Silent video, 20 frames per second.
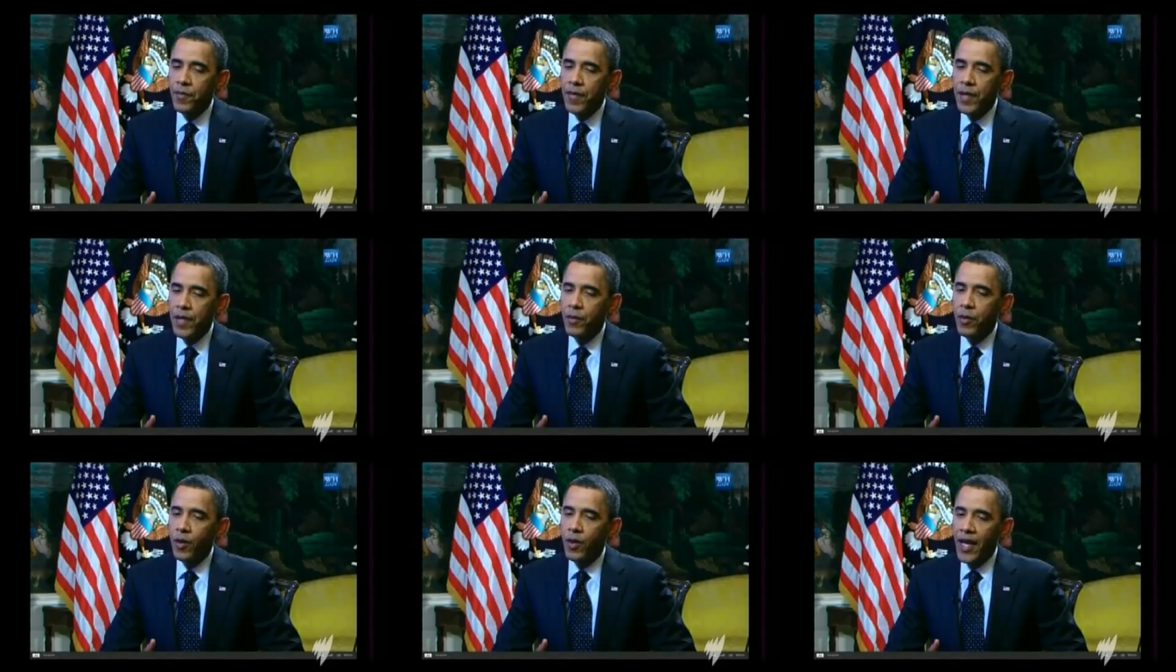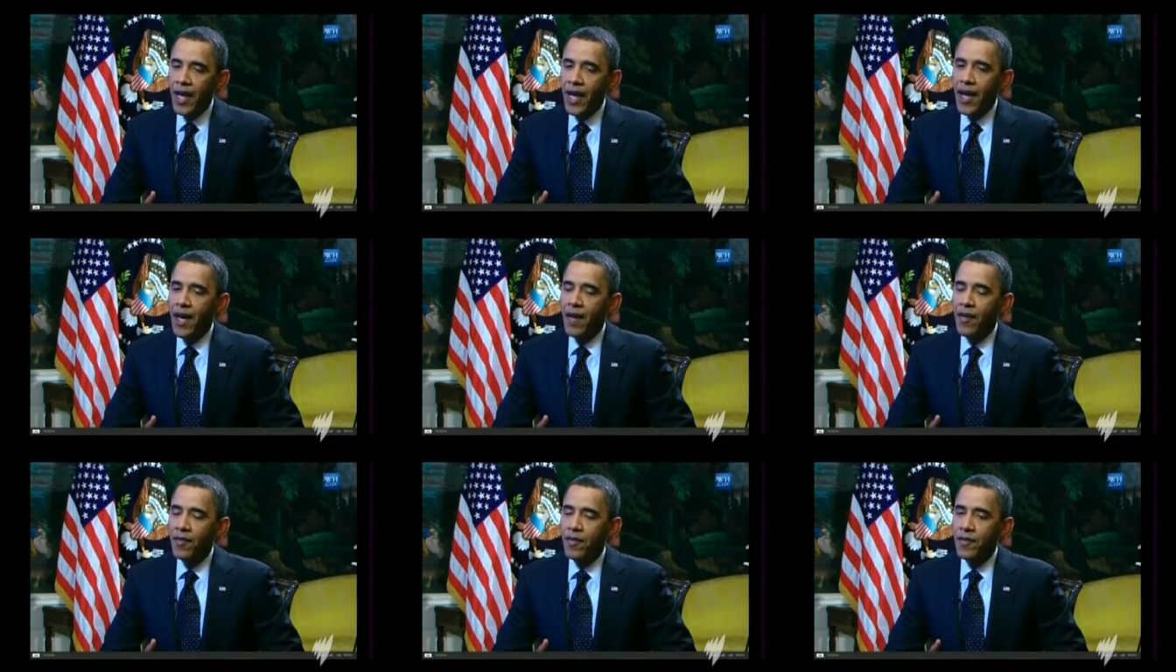people
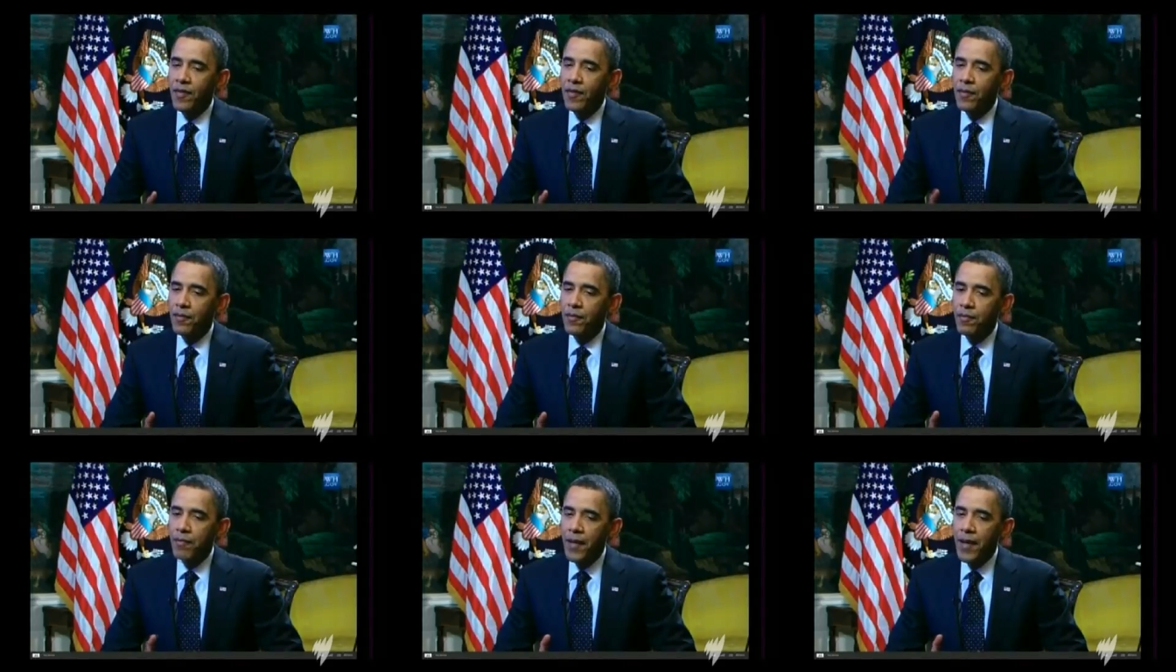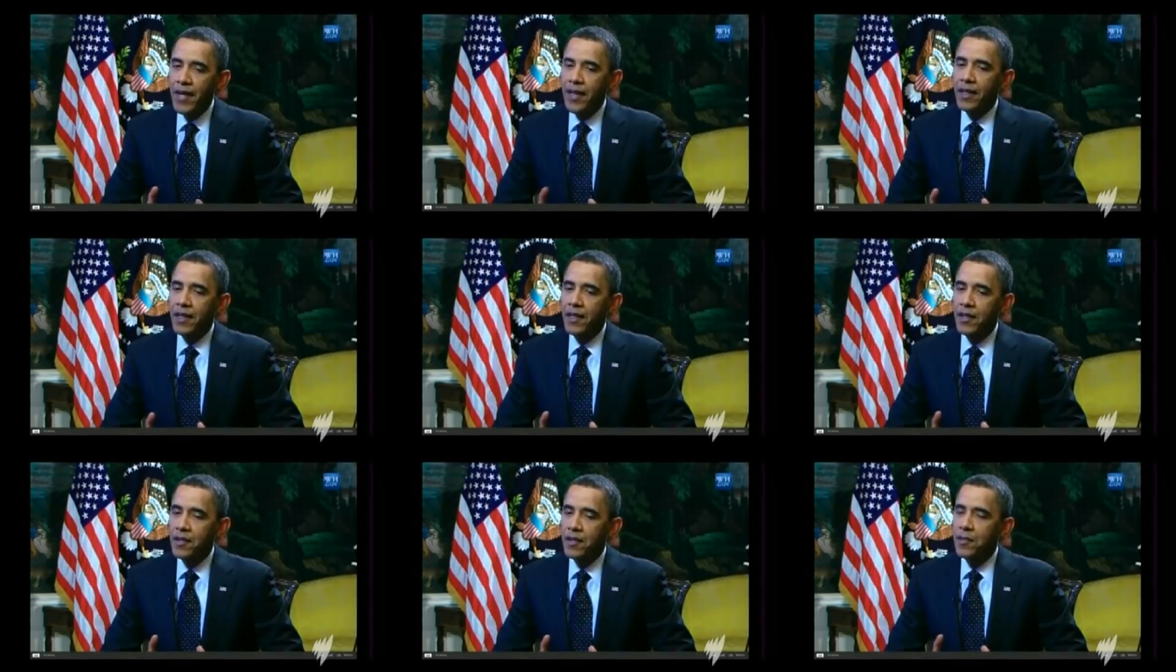have
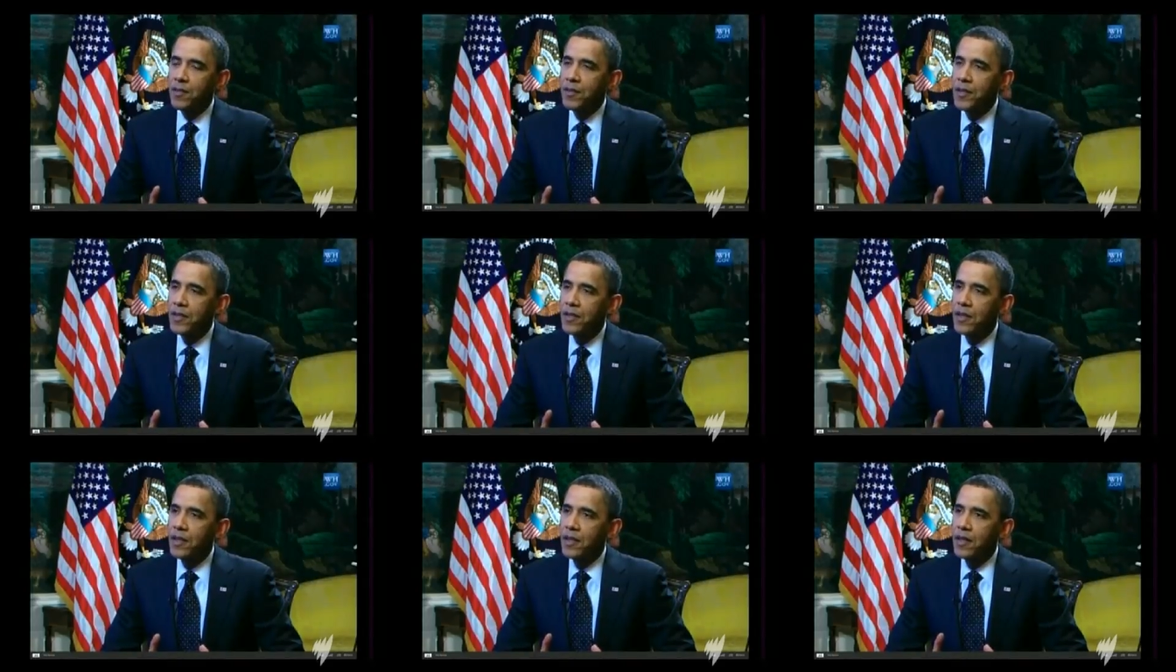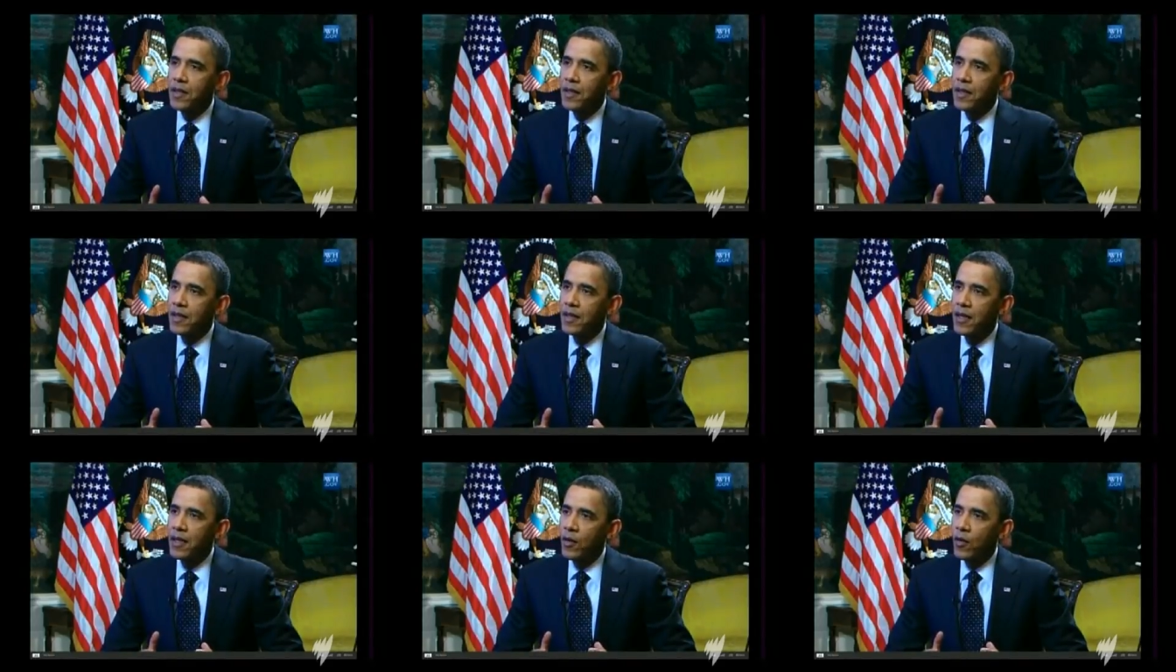mechanisms
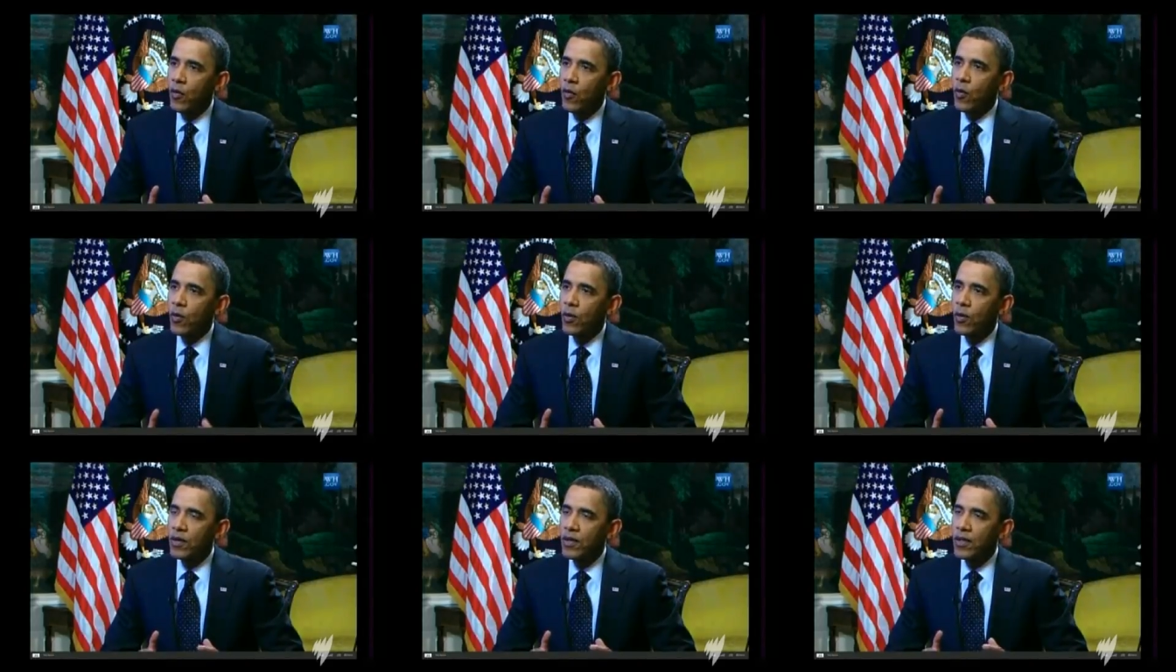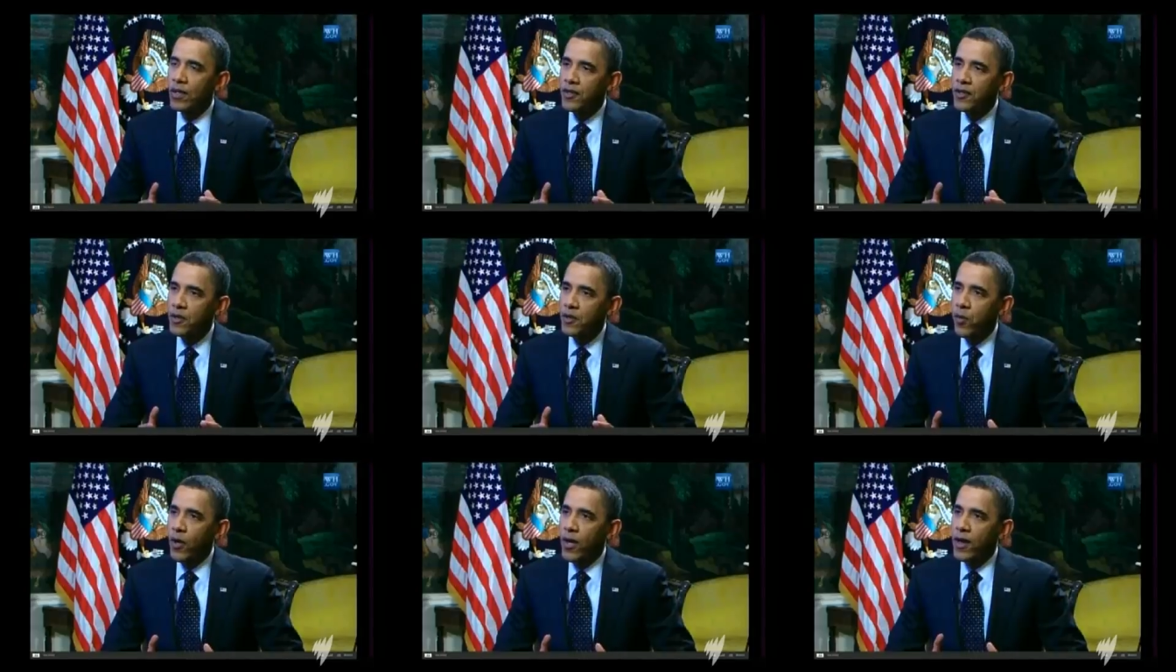in order to
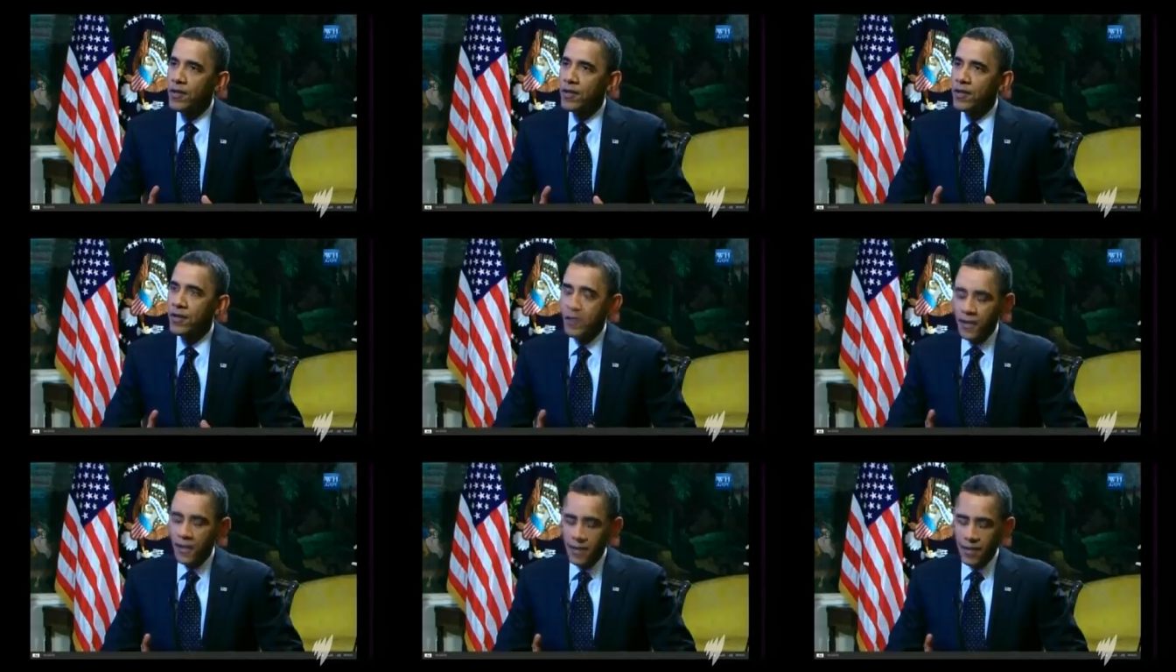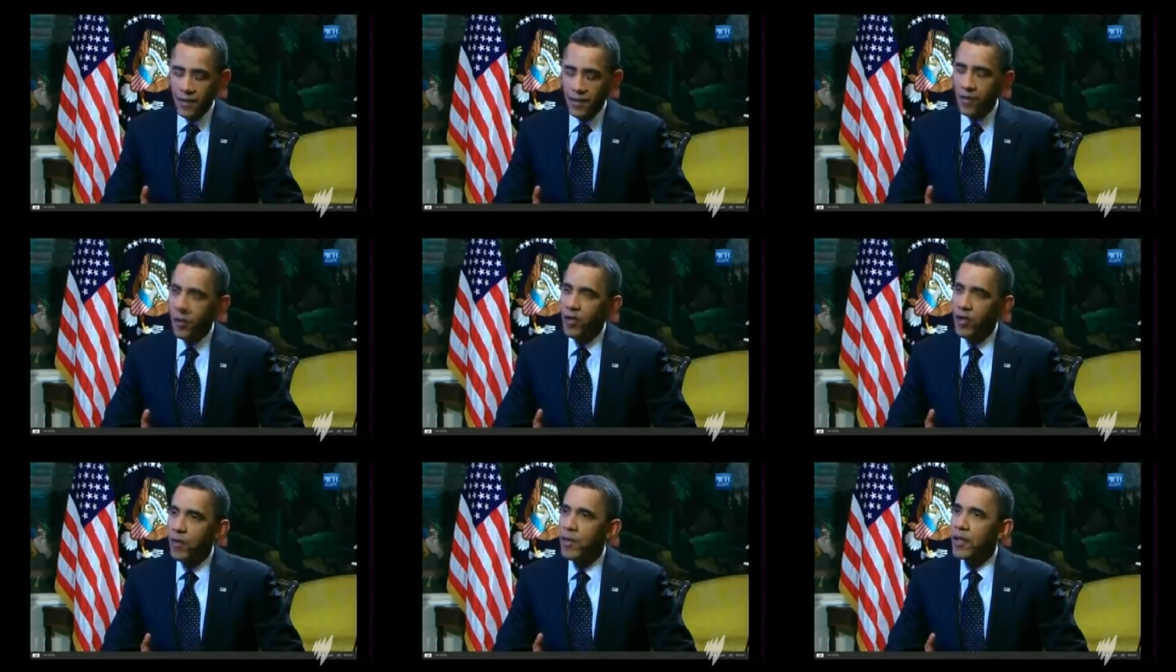express
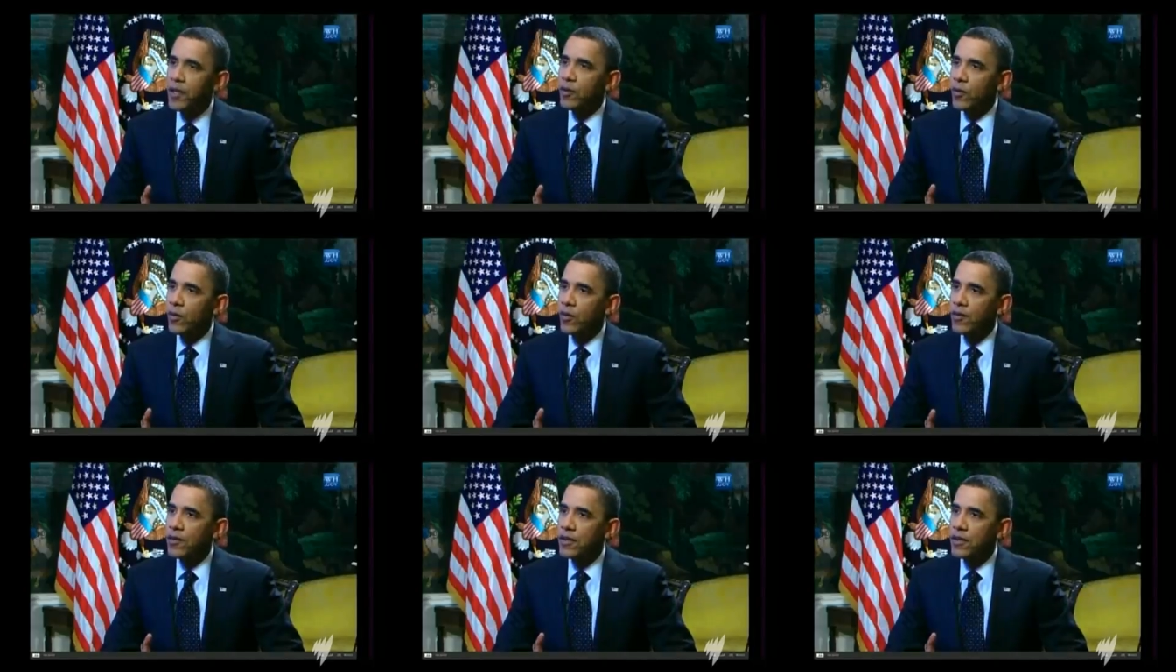legitimate